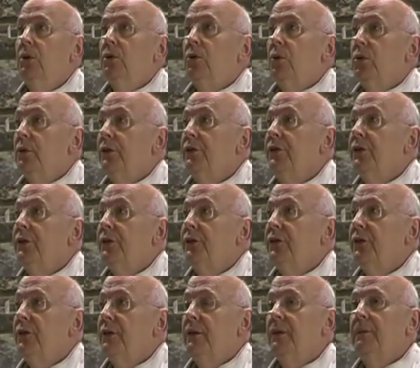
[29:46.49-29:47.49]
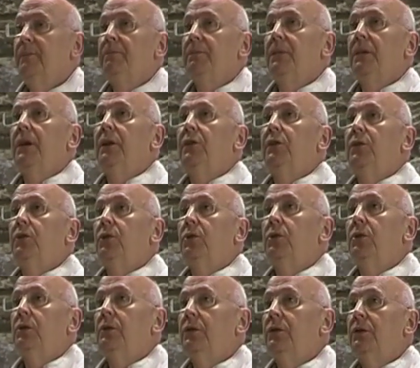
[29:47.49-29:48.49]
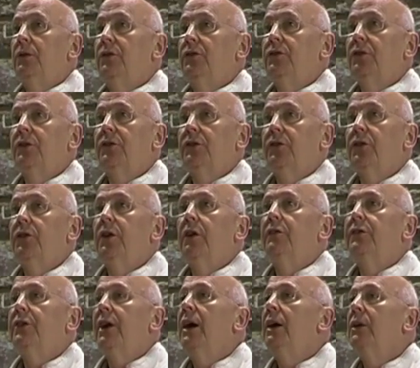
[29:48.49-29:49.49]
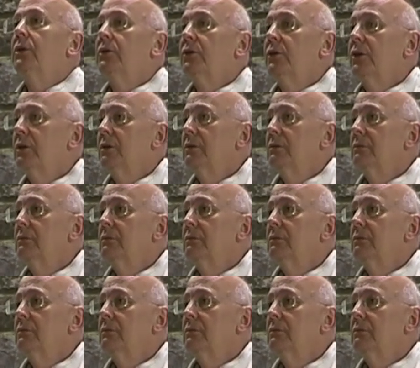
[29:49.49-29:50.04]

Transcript: all of this, if it all is just snuffed out,